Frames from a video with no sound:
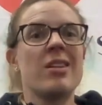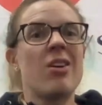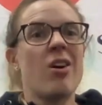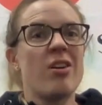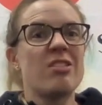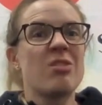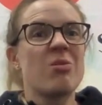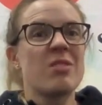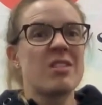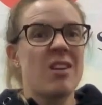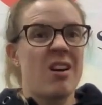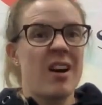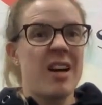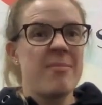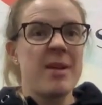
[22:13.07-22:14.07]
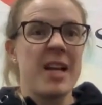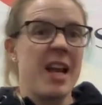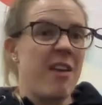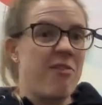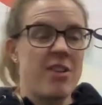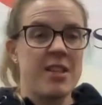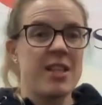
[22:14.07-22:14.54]
it hurts all the time and
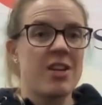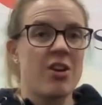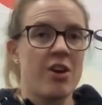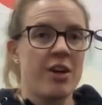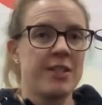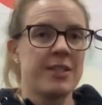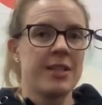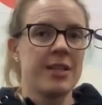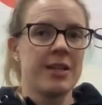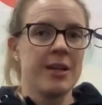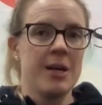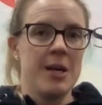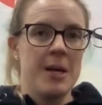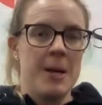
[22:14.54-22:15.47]
everything hurts it,